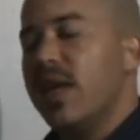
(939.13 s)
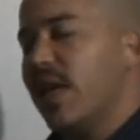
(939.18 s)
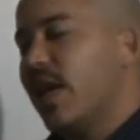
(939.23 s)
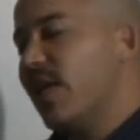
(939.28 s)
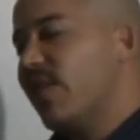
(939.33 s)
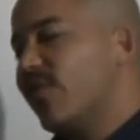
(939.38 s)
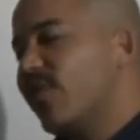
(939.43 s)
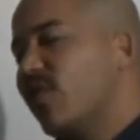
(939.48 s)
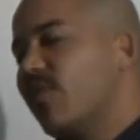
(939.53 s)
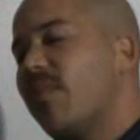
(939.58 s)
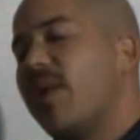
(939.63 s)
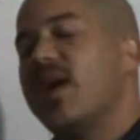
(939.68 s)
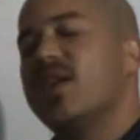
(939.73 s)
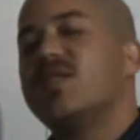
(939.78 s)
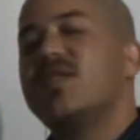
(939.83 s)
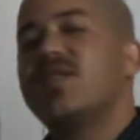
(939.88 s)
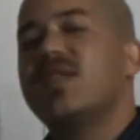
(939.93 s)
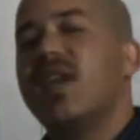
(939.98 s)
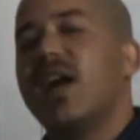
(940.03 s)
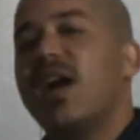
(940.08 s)
And for
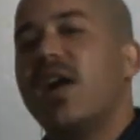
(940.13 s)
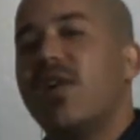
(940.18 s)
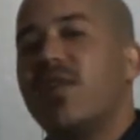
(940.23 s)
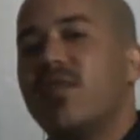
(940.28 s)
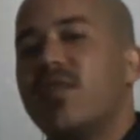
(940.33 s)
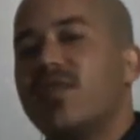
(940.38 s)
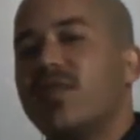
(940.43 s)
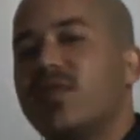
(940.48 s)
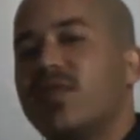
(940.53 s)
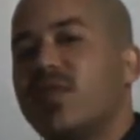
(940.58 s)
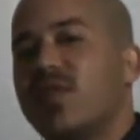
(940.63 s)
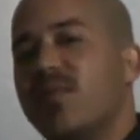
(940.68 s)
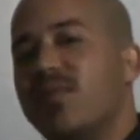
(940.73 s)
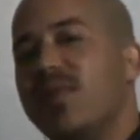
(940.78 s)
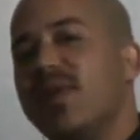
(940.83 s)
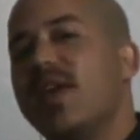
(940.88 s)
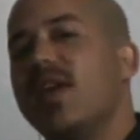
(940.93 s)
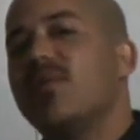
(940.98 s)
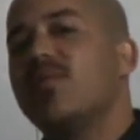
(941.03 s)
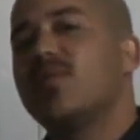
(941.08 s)
myself to
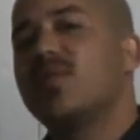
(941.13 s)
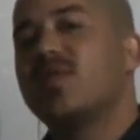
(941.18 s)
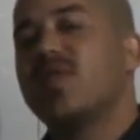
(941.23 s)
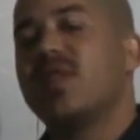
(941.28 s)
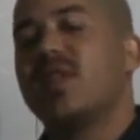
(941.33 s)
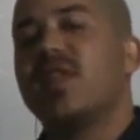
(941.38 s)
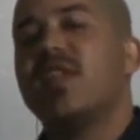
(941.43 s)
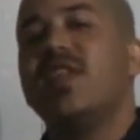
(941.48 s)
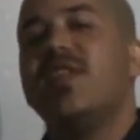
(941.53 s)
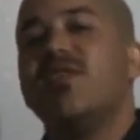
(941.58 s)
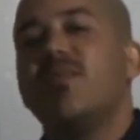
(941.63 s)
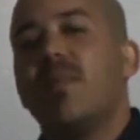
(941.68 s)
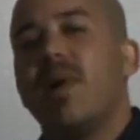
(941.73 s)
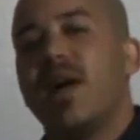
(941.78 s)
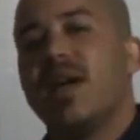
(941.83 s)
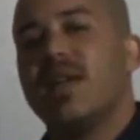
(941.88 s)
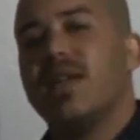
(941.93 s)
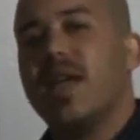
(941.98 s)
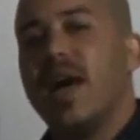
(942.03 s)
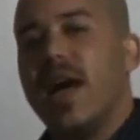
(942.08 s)
be able to leave
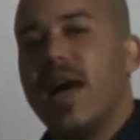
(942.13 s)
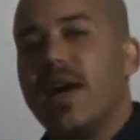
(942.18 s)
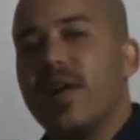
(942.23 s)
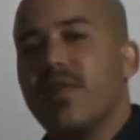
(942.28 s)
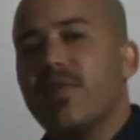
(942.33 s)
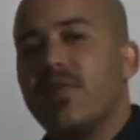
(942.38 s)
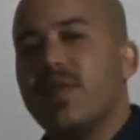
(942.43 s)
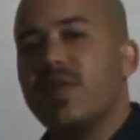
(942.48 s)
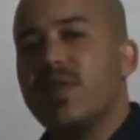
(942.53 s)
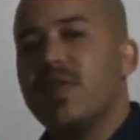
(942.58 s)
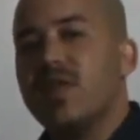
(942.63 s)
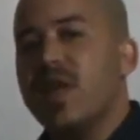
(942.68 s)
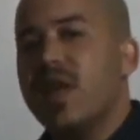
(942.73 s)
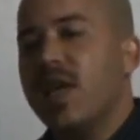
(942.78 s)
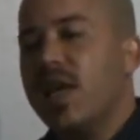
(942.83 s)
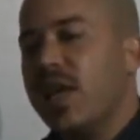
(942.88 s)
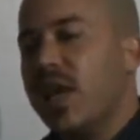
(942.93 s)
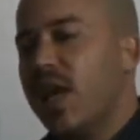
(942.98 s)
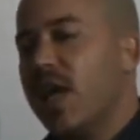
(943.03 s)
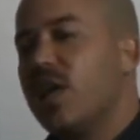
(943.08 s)
my diaries
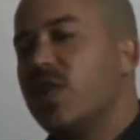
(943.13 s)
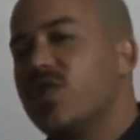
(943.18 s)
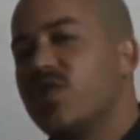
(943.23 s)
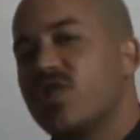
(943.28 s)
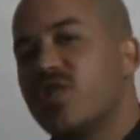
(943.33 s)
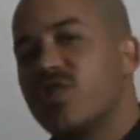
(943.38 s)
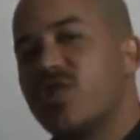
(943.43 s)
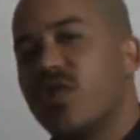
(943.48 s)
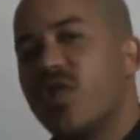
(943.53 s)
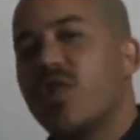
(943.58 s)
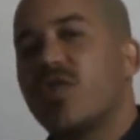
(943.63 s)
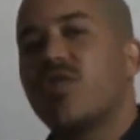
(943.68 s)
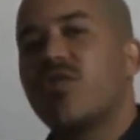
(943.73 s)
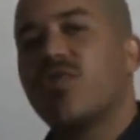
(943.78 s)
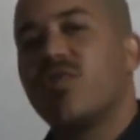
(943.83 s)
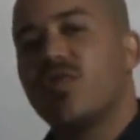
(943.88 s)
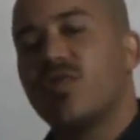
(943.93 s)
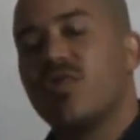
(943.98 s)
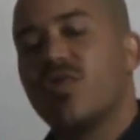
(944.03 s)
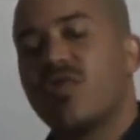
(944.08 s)
and to
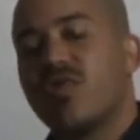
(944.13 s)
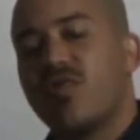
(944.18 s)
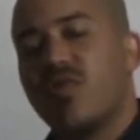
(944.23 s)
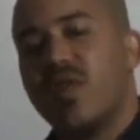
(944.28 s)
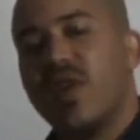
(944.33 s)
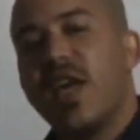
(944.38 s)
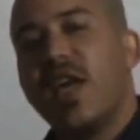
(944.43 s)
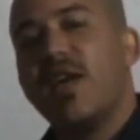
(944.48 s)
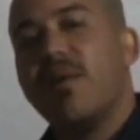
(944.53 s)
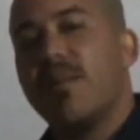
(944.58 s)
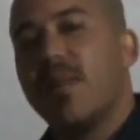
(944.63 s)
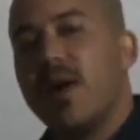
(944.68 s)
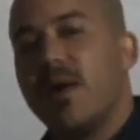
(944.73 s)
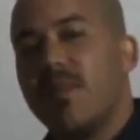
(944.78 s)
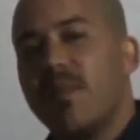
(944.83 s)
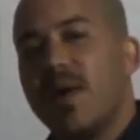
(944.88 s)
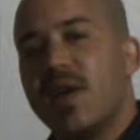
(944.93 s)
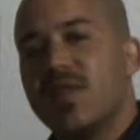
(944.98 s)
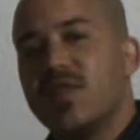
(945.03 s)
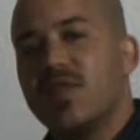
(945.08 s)
start to create my
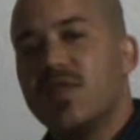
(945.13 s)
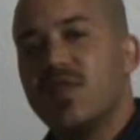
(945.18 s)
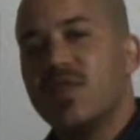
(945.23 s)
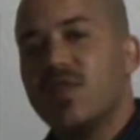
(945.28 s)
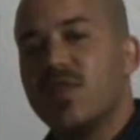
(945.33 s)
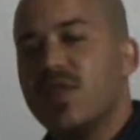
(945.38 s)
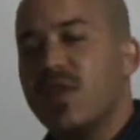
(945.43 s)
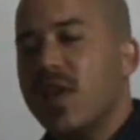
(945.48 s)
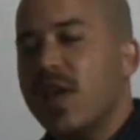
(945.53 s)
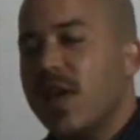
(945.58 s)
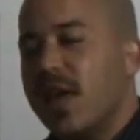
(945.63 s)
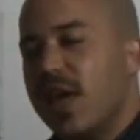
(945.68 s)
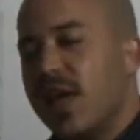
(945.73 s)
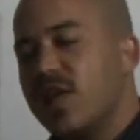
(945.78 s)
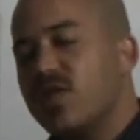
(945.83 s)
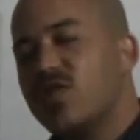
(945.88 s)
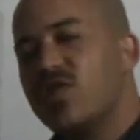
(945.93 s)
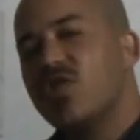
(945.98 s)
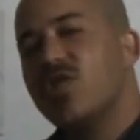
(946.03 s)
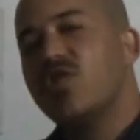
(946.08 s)
messages.
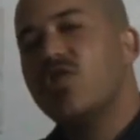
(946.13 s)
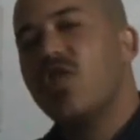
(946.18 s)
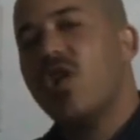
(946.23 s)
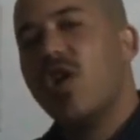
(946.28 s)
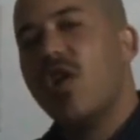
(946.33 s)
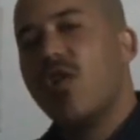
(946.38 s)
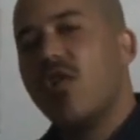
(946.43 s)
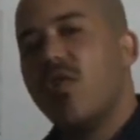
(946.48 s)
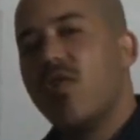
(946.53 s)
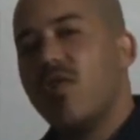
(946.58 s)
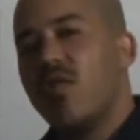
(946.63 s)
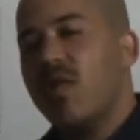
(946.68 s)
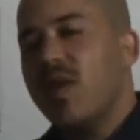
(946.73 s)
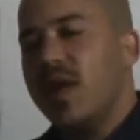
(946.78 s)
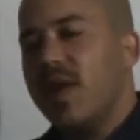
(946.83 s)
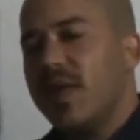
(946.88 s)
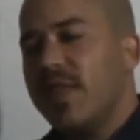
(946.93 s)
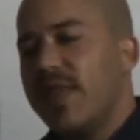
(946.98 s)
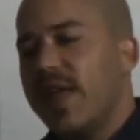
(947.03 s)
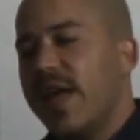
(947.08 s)
And to know
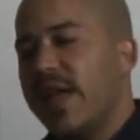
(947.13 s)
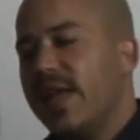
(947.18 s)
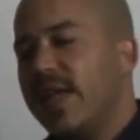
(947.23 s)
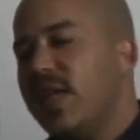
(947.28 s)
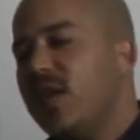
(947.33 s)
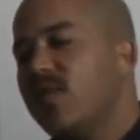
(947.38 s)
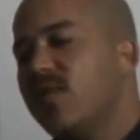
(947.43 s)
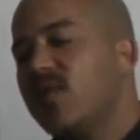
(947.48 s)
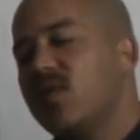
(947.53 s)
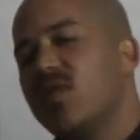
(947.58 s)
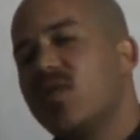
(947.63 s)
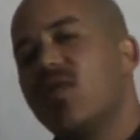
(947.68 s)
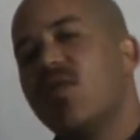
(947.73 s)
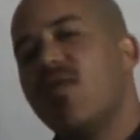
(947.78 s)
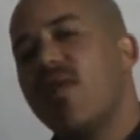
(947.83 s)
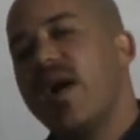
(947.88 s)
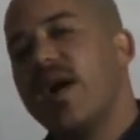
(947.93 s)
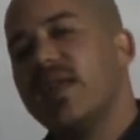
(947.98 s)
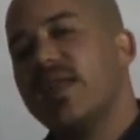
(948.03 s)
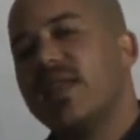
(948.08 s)
that even
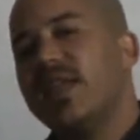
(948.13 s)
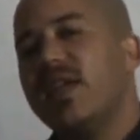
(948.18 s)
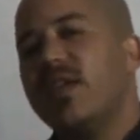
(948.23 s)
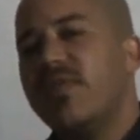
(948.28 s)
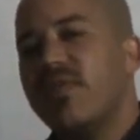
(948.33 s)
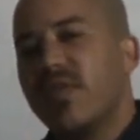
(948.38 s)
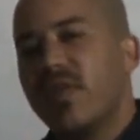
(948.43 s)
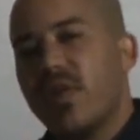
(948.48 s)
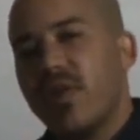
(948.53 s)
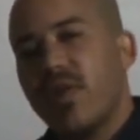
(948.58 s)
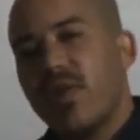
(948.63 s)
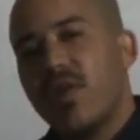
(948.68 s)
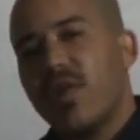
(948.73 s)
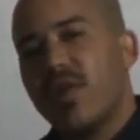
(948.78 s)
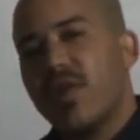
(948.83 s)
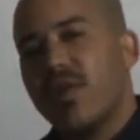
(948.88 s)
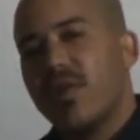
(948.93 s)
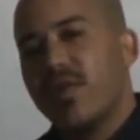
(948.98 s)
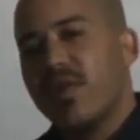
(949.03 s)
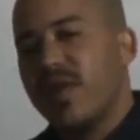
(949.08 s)
though I leave the
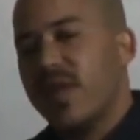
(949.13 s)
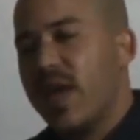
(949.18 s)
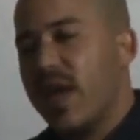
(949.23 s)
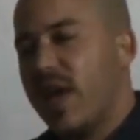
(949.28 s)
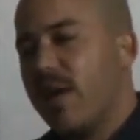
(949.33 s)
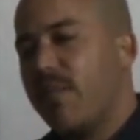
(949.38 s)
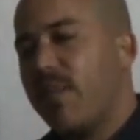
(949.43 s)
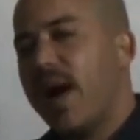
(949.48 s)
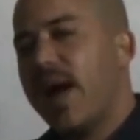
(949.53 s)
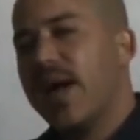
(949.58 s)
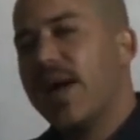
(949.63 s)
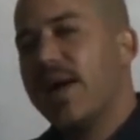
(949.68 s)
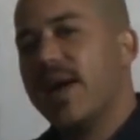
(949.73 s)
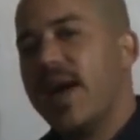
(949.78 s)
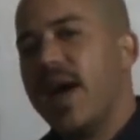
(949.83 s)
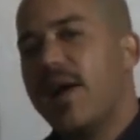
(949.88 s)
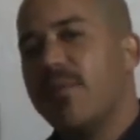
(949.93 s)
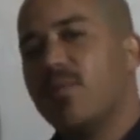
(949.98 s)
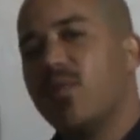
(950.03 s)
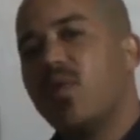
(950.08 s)
earth and
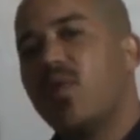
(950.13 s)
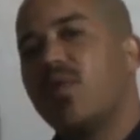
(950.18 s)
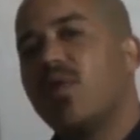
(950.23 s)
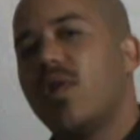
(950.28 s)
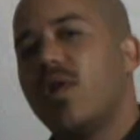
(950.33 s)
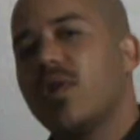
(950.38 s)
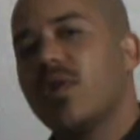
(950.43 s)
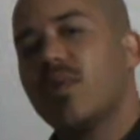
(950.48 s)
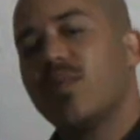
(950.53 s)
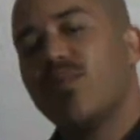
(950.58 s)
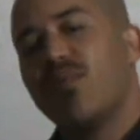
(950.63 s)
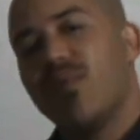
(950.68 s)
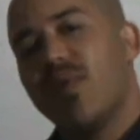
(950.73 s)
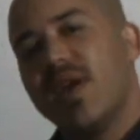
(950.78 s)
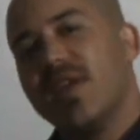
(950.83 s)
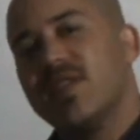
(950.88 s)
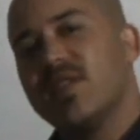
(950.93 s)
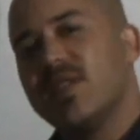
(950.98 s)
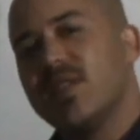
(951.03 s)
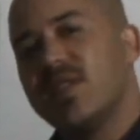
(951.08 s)
I'm no longer
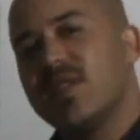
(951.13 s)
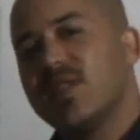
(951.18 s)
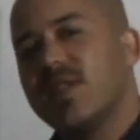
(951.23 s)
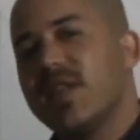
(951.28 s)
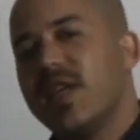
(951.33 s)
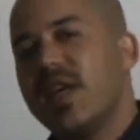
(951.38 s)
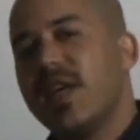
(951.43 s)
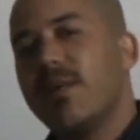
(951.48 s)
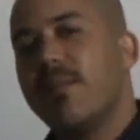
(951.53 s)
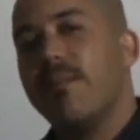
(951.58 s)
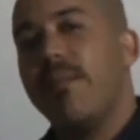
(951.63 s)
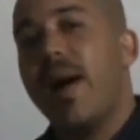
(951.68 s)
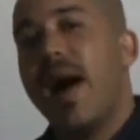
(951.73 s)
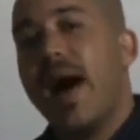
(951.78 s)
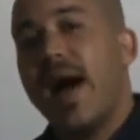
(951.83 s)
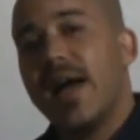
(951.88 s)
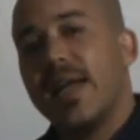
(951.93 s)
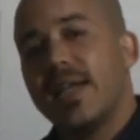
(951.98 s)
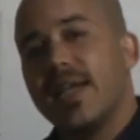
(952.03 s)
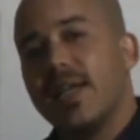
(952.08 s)
present in
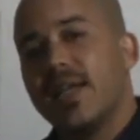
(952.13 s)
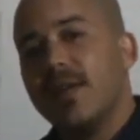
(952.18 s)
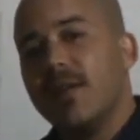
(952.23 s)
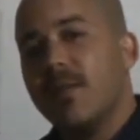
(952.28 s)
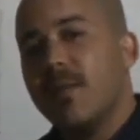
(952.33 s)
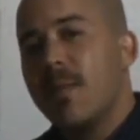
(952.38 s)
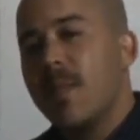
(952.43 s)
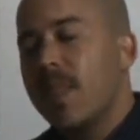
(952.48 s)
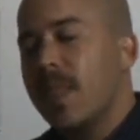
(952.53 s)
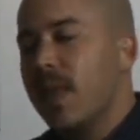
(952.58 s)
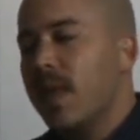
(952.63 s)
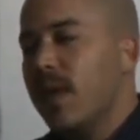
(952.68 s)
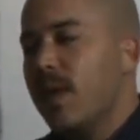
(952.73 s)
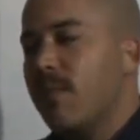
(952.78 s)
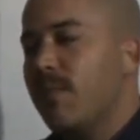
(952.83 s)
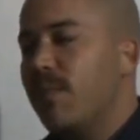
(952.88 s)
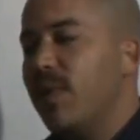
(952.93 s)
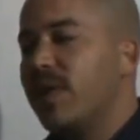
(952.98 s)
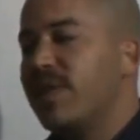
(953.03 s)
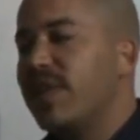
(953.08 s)
body,
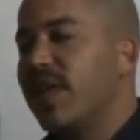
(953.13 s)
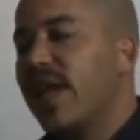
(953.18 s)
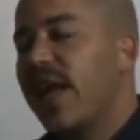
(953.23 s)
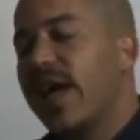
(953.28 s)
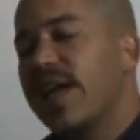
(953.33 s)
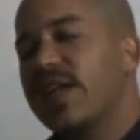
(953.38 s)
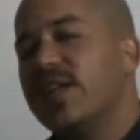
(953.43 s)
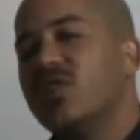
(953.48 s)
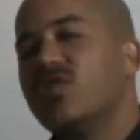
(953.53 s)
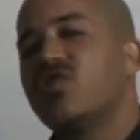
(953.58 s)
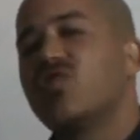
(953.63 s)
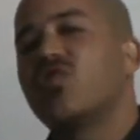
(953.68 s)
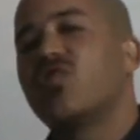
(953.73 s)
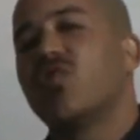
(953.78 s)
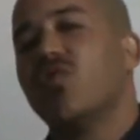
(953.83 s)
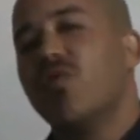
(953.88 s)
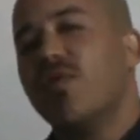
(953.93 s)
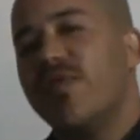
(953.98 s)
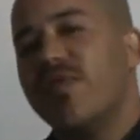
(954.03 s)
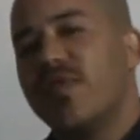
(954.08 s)
but that I can
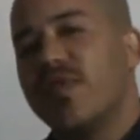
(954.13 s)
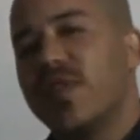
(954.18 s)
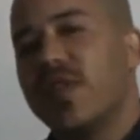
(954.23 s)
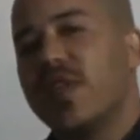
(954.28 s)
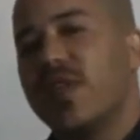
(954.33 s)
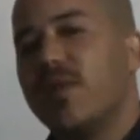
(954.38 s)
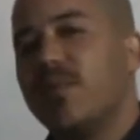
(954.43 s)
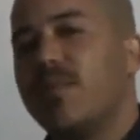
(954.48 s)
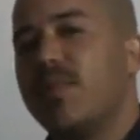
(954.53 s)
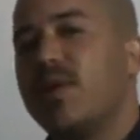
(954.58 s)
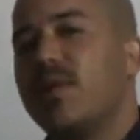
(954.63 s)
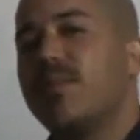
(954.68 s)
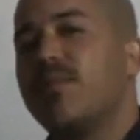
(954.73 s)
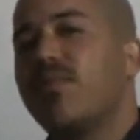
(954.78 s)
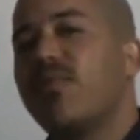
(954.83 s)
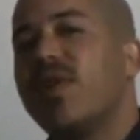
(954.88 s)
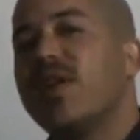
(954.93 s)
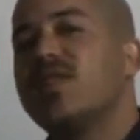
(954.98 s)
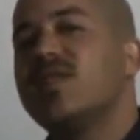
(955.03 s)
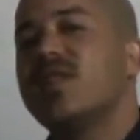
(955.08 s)
truthfully be
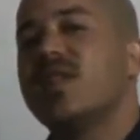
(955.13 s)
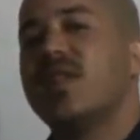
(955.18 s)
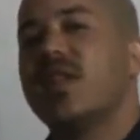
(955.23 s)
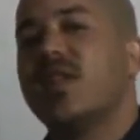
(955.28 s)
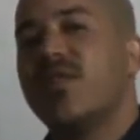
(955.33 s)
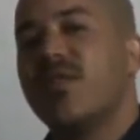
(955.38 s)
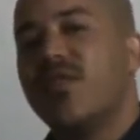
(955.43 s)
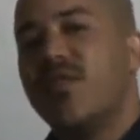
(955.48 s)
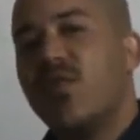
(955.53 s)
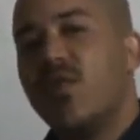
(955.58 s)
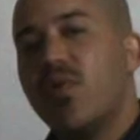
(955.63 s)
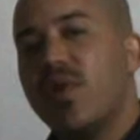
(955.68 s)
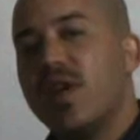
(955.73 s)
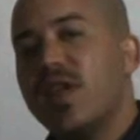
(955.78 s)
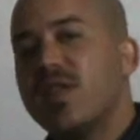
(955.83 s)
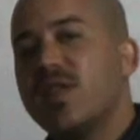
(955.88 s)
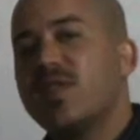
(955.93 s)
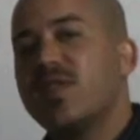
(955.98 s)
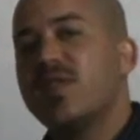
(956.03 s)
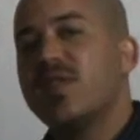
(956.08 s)
present in
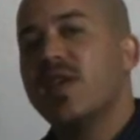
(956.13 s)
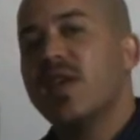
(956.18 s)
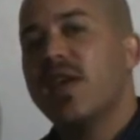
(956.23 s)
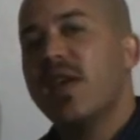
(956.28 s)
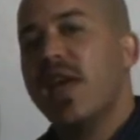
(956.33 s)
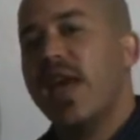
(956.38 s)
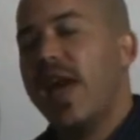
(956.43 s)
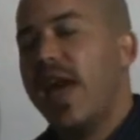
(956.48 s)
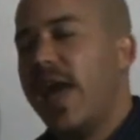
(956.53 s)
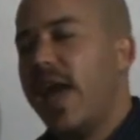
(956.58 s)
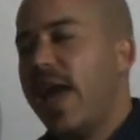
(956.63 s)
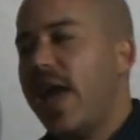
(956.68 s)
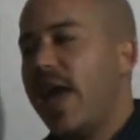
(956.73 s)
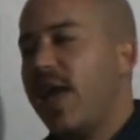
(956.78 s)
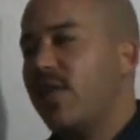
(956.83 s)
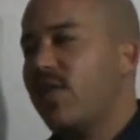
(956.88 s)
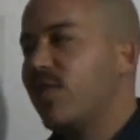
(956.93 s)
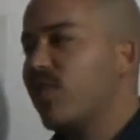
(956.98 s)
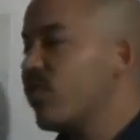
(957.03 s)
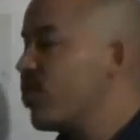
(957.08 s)
voice and